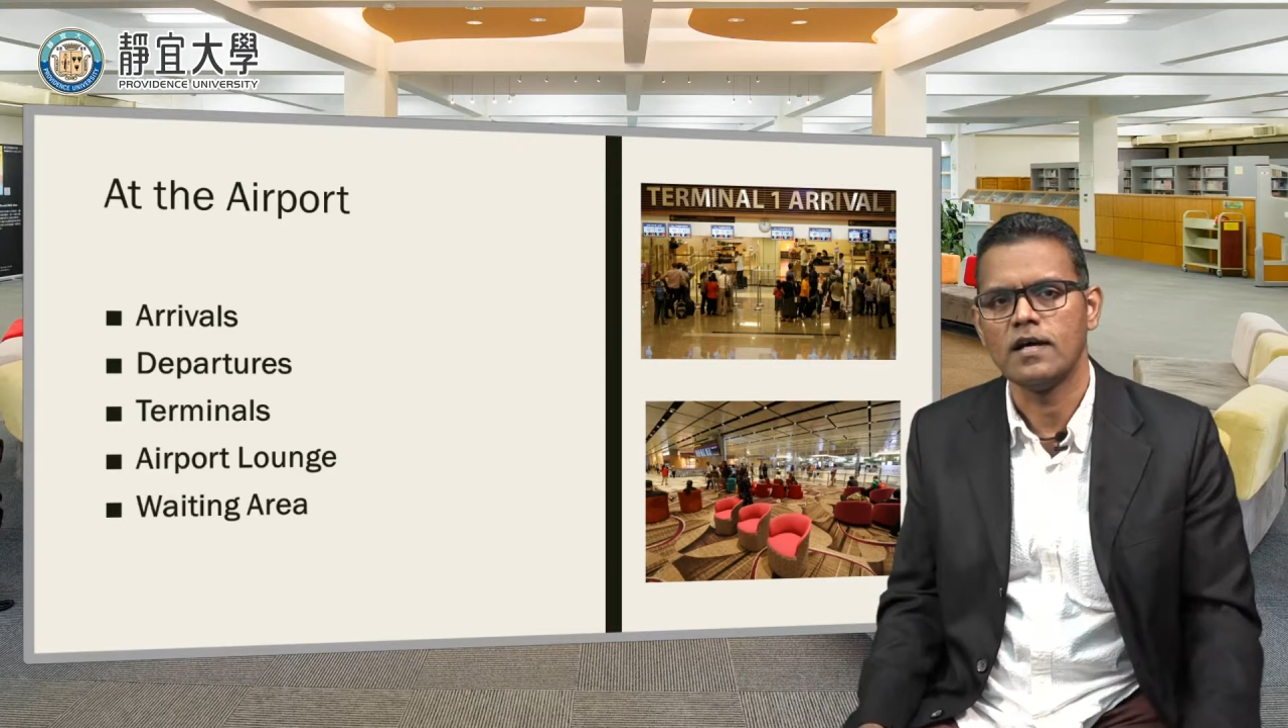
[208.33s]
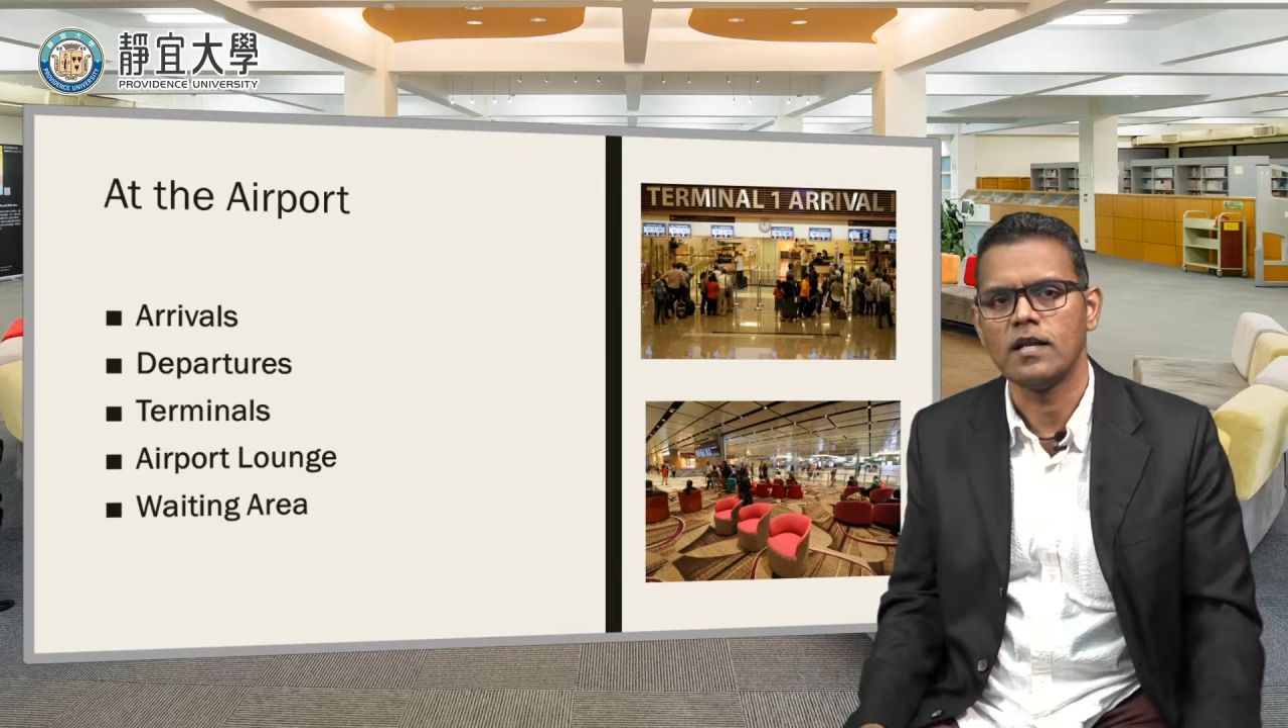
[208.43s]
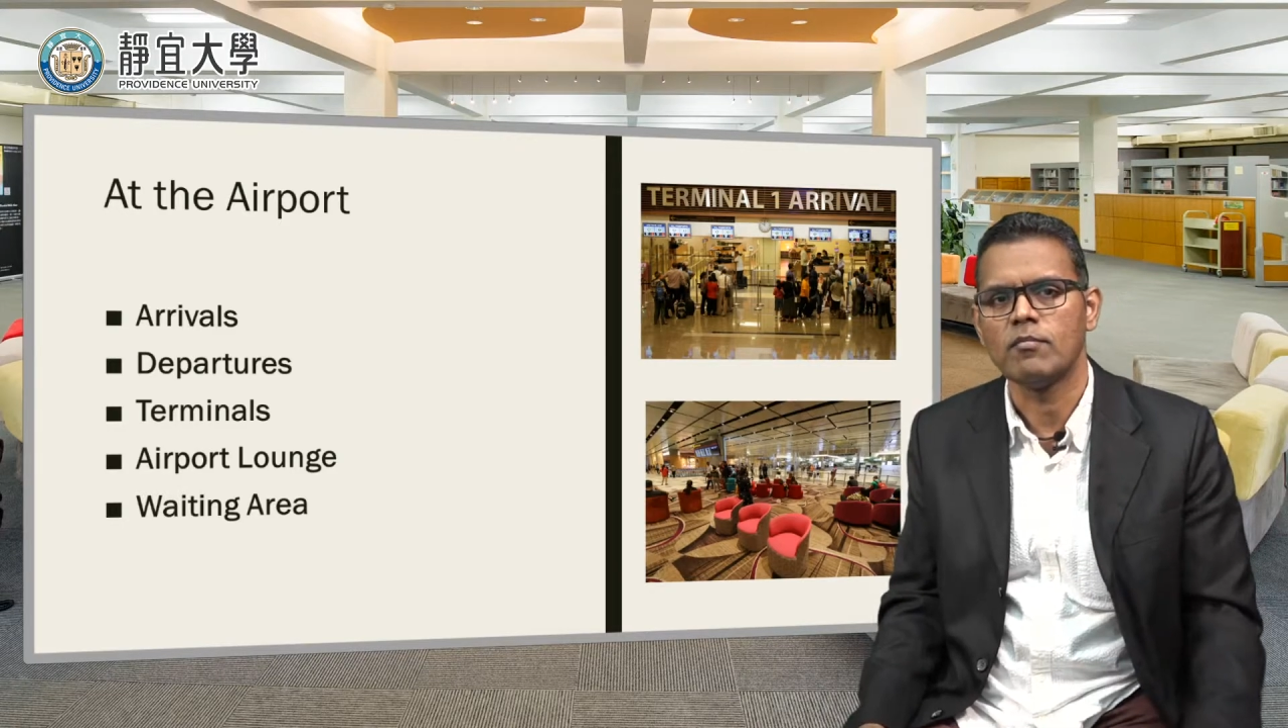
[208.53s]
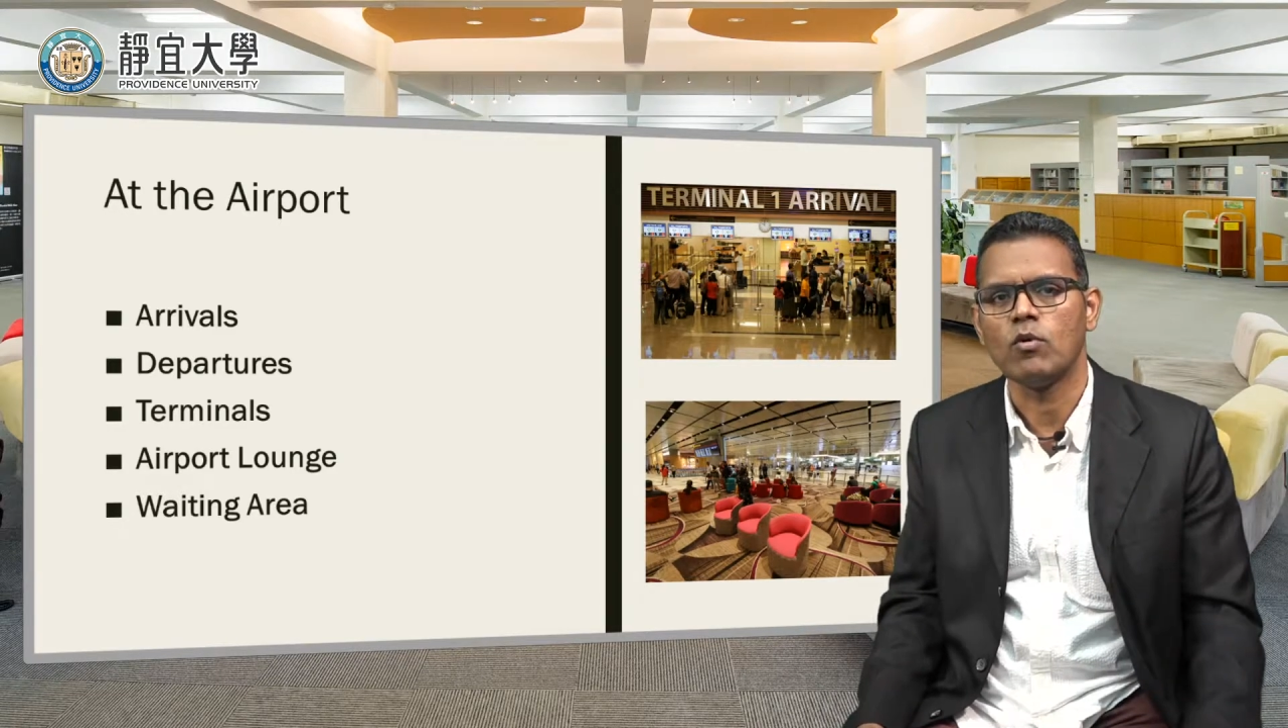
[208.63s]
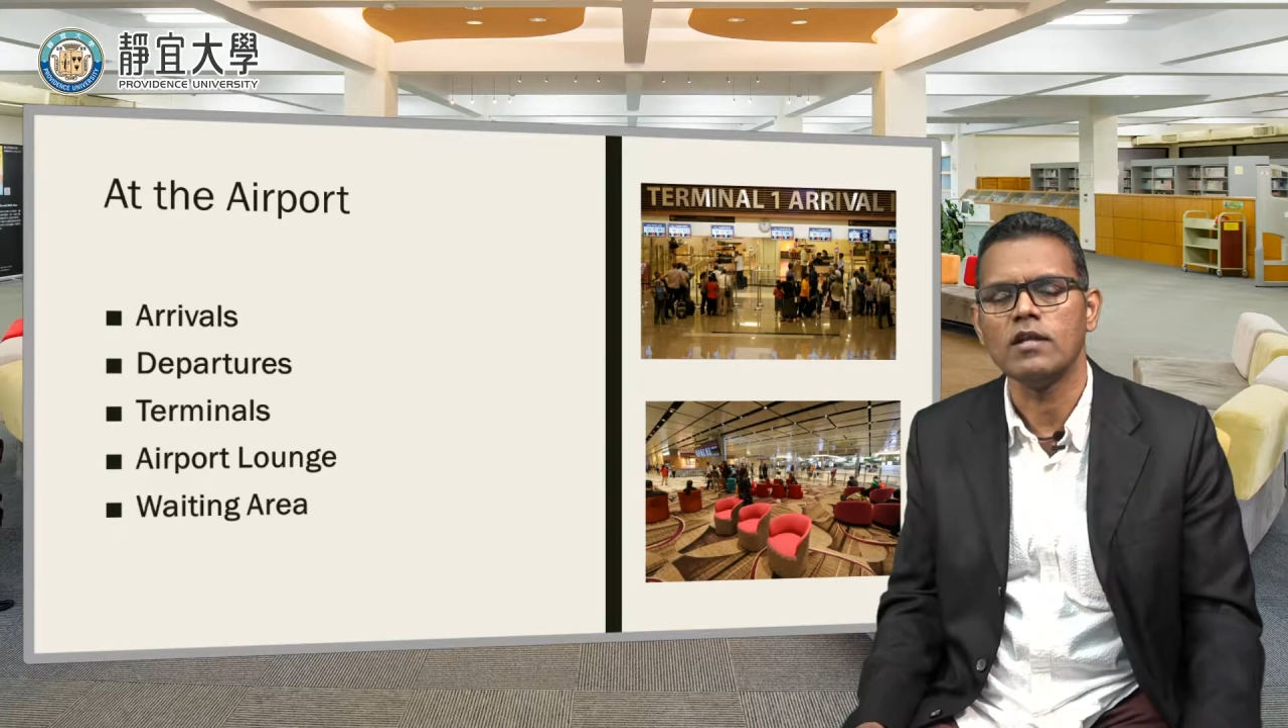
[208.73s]

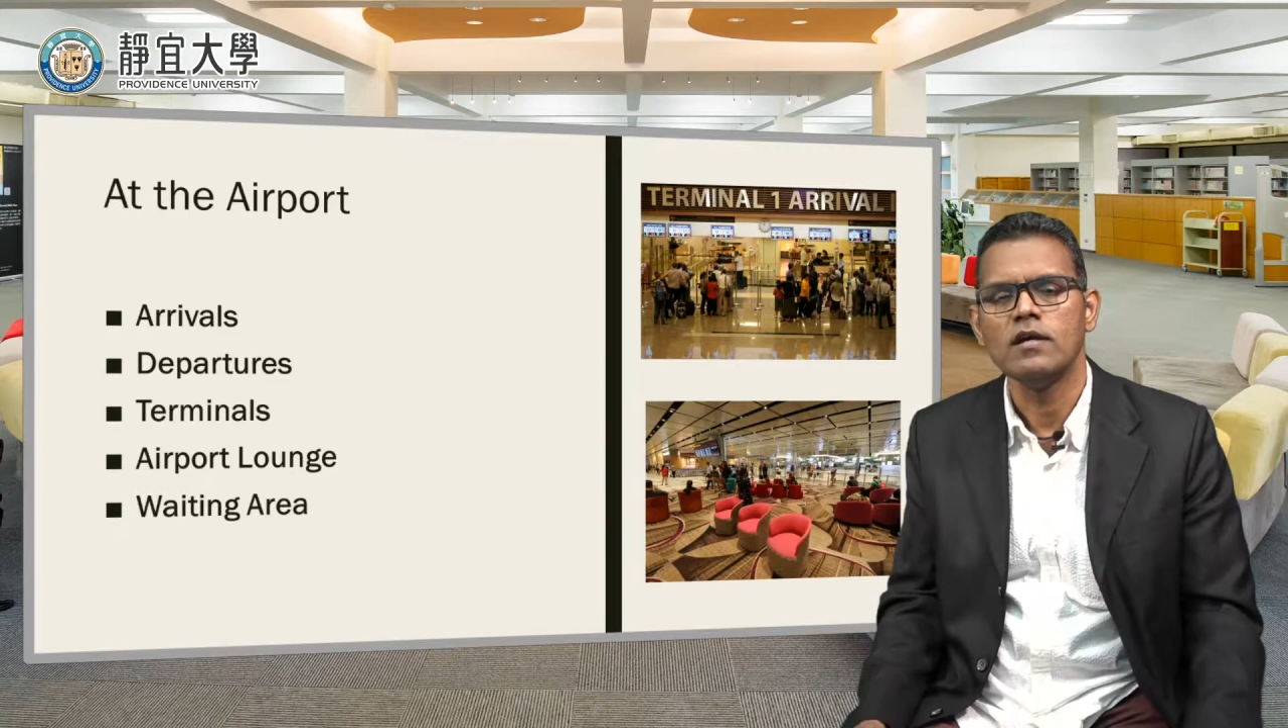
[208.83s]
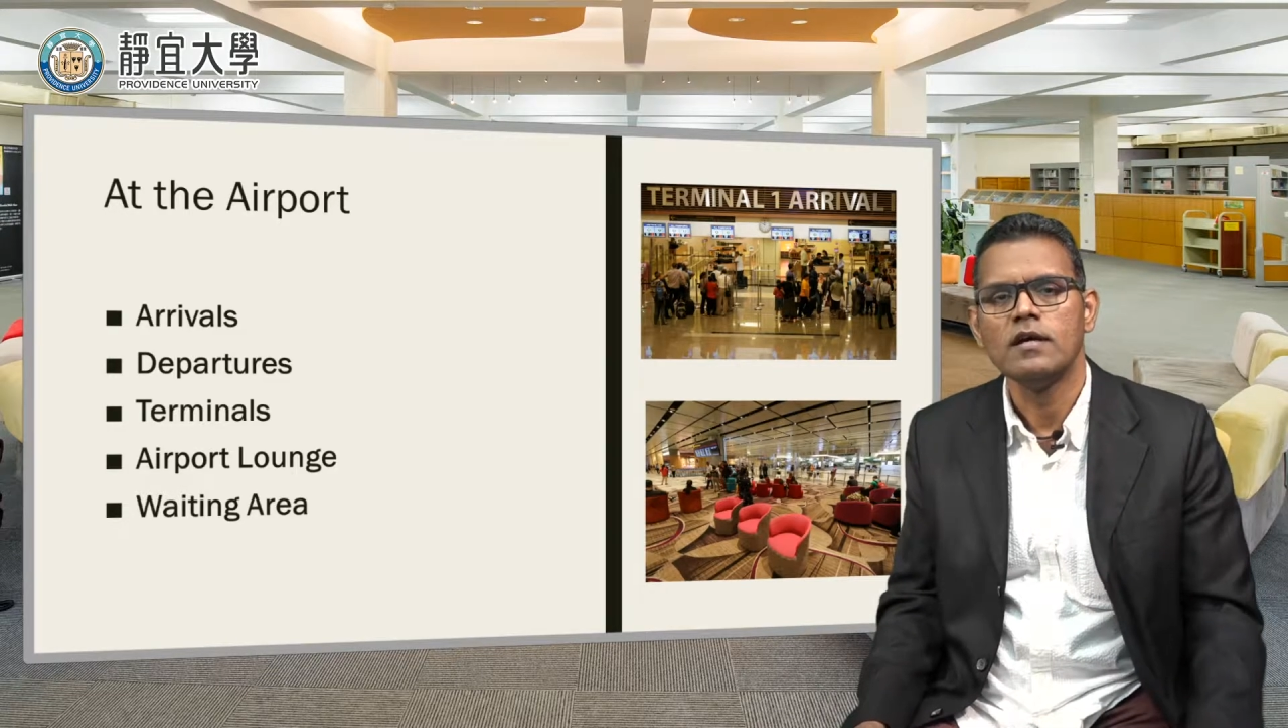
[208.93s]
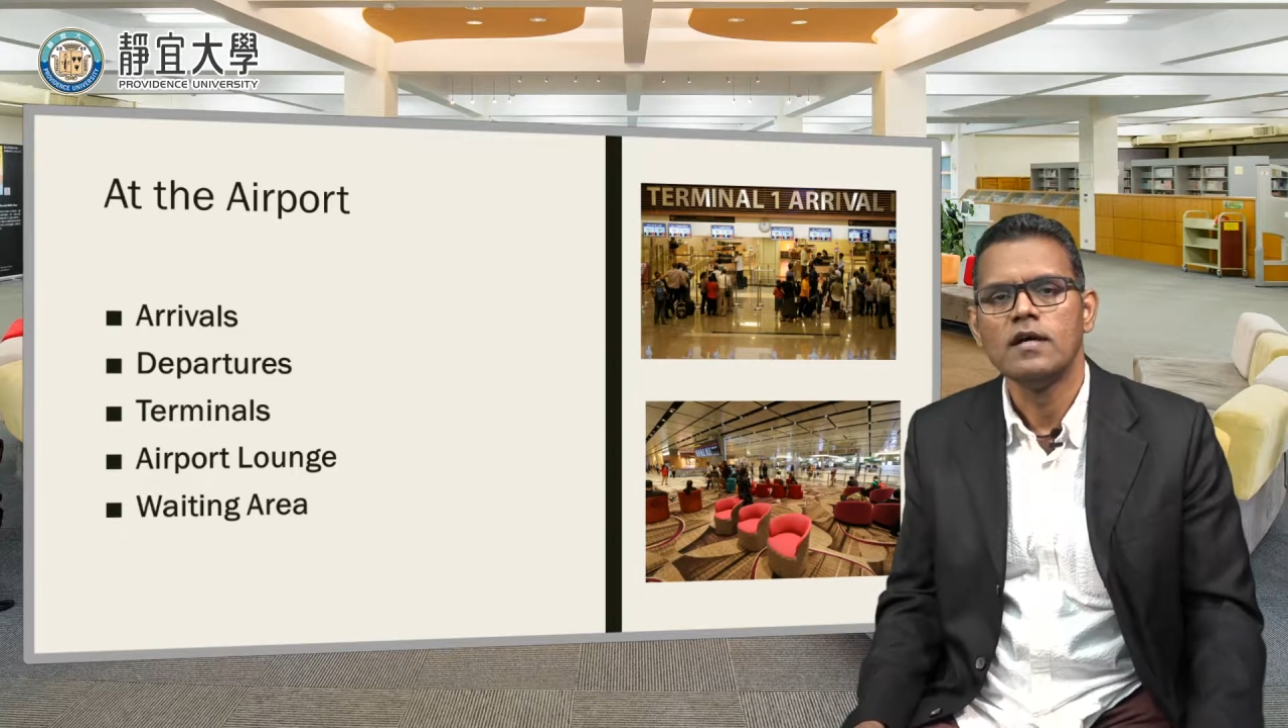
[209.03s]
number one.